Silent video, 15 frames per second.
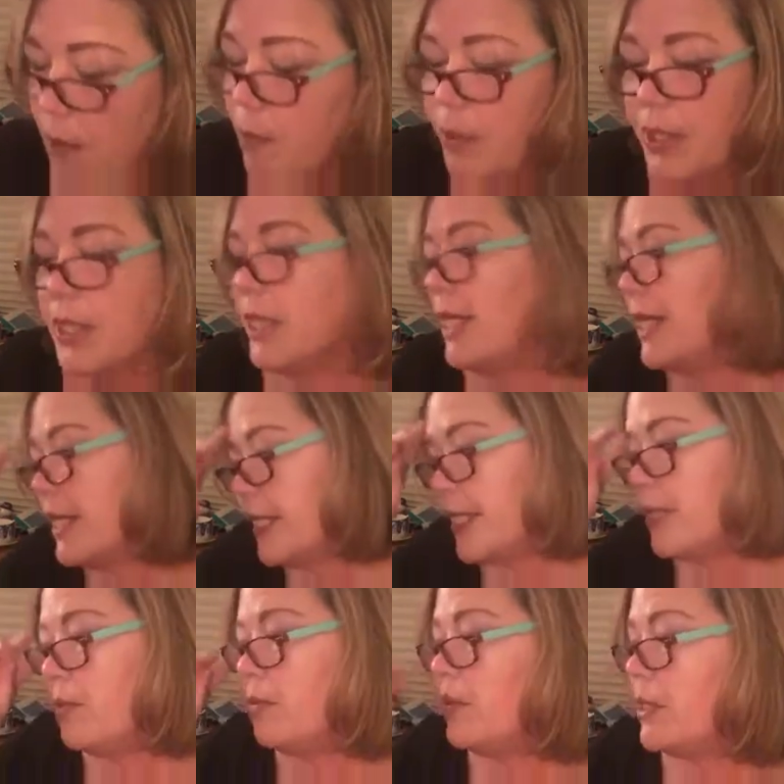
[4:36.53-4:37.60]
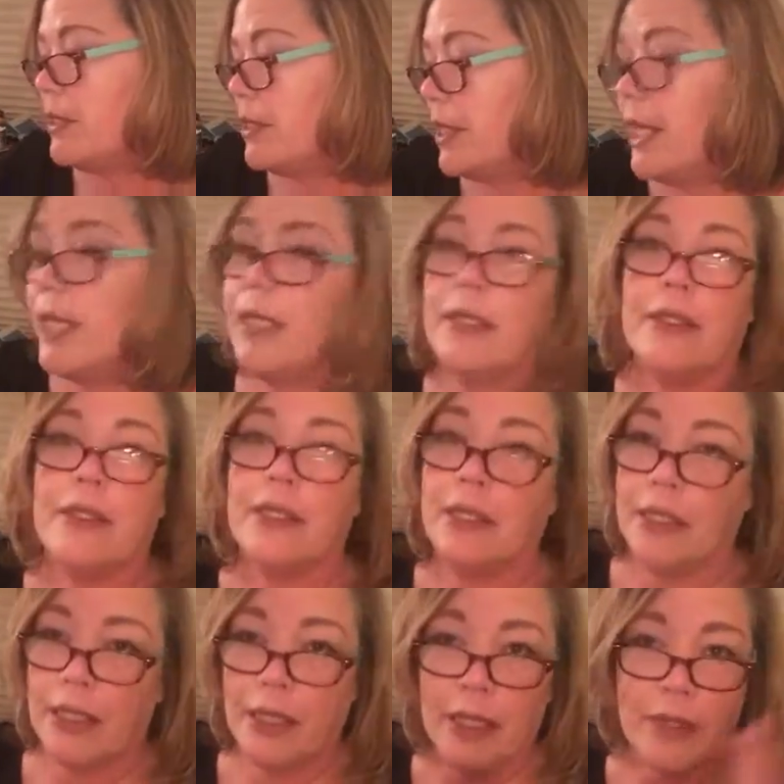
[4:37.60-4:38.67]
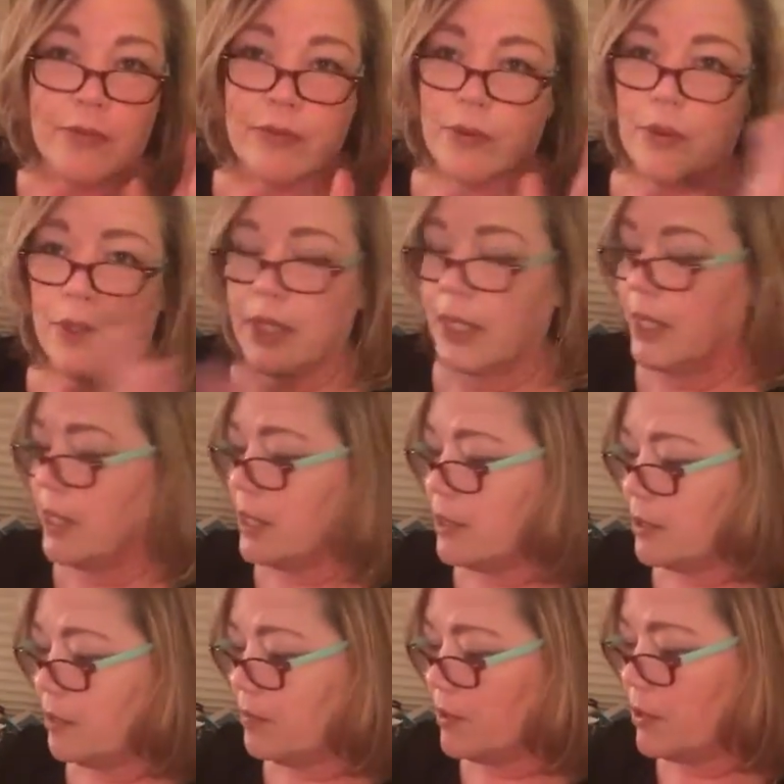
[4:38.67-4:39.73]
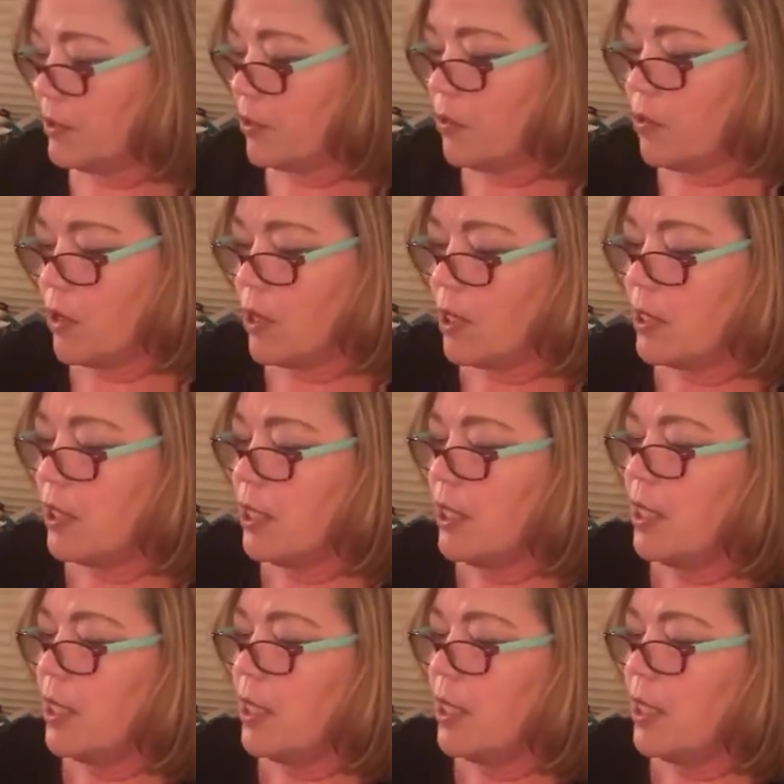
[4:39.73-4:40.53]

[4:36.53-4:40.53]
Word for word: But this was like the king of all kings of this haul.